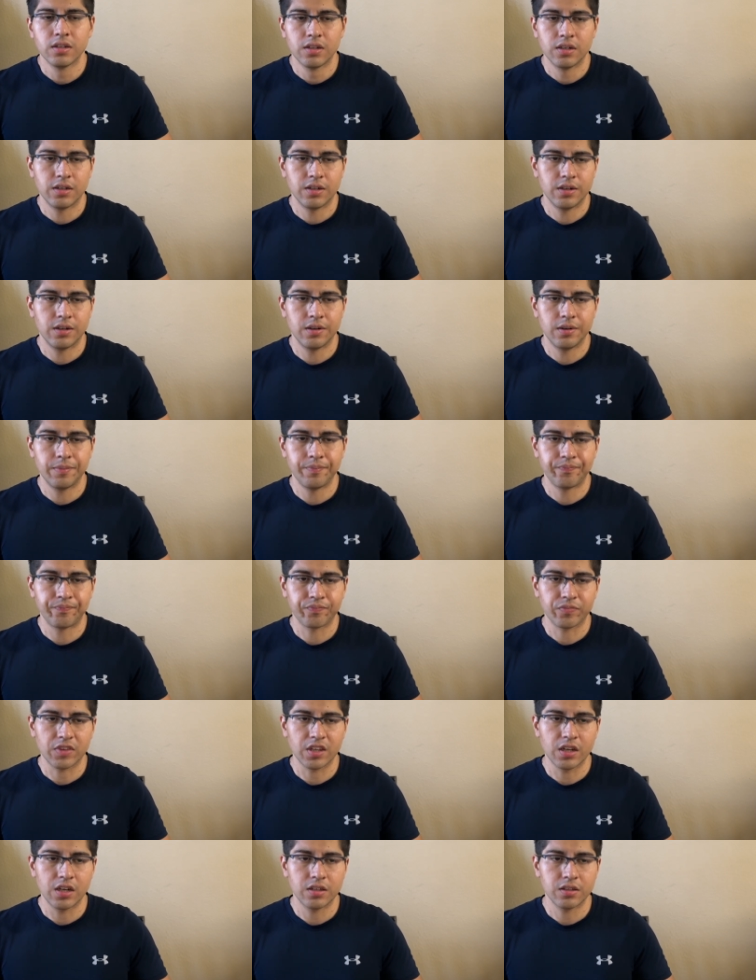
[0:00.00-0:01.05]

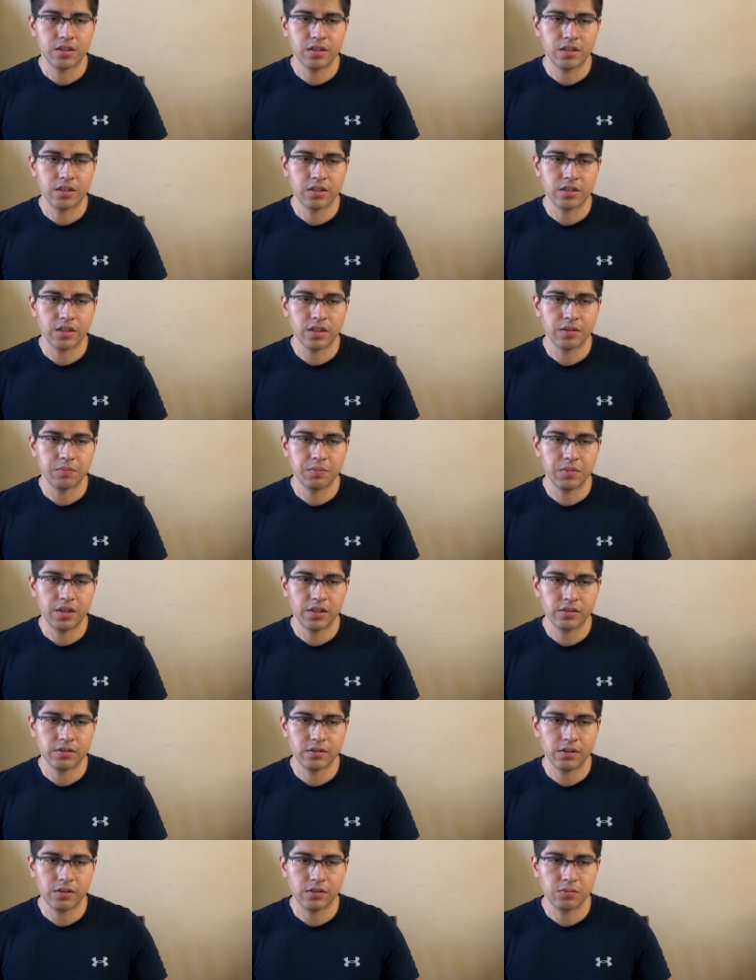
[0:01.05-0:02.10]
I think it
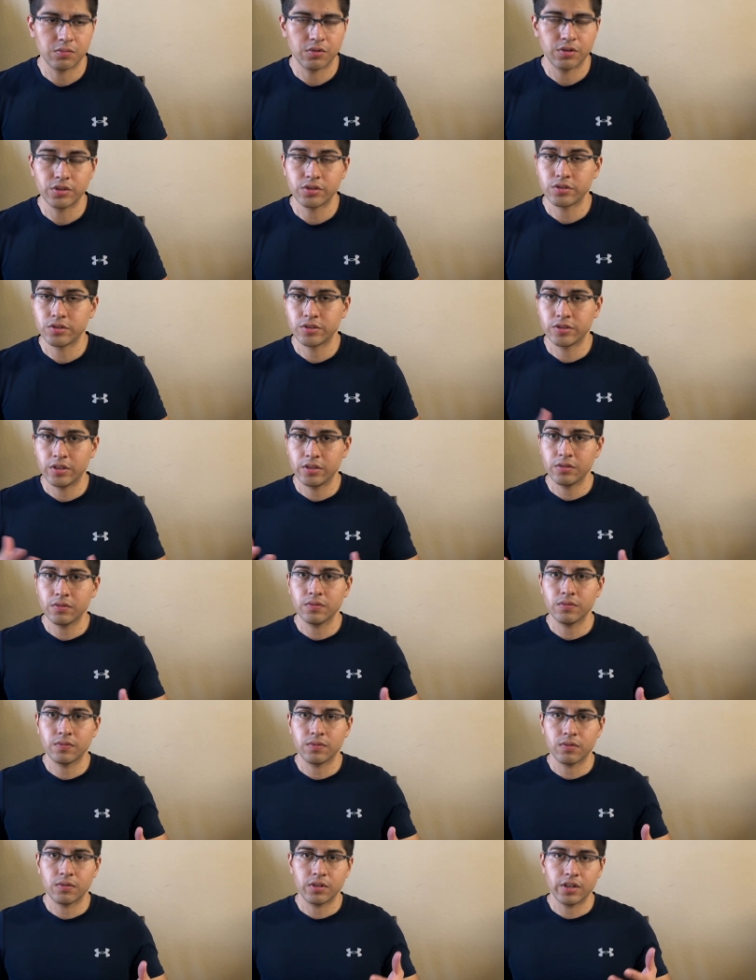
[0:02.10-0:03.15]
makes things more interesting
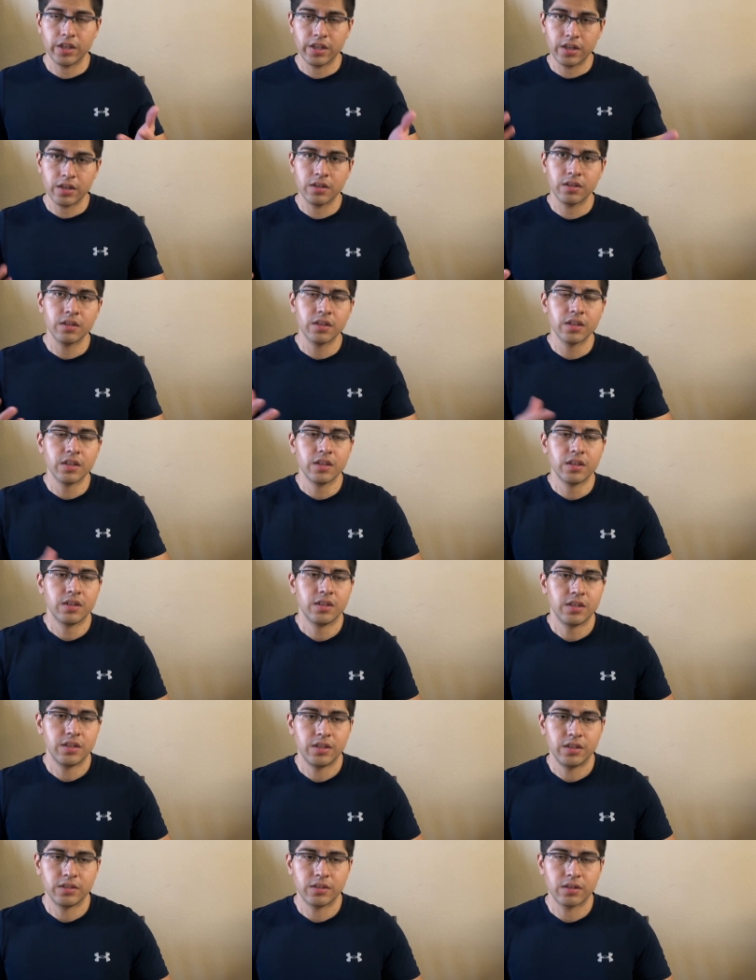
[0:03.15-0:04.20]
for Ada
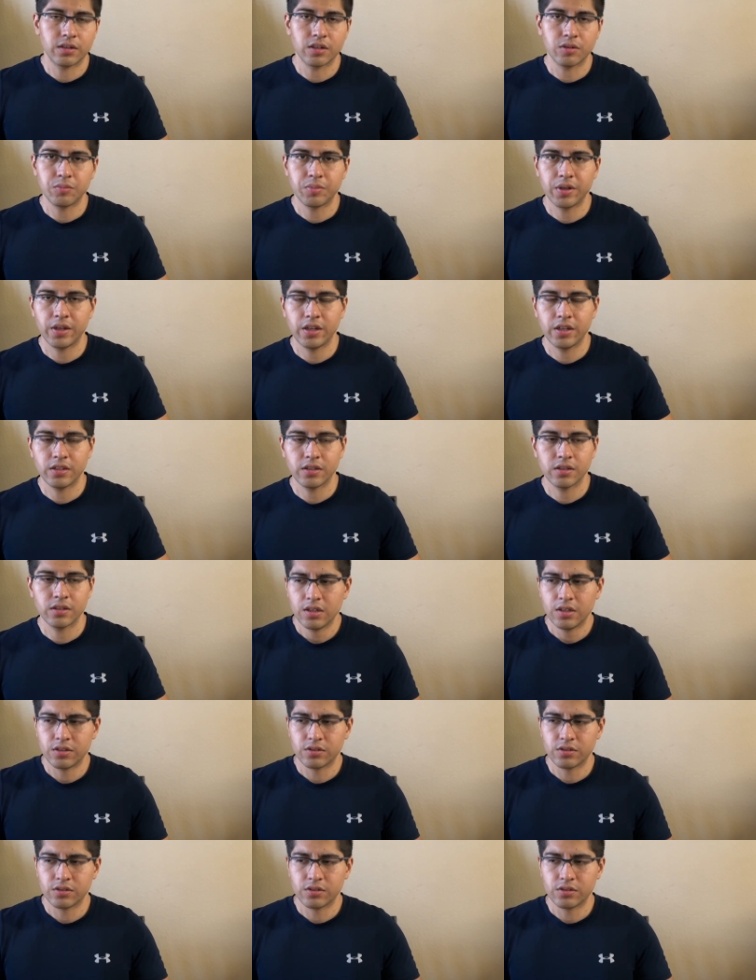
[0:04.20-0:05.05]
in her campaign.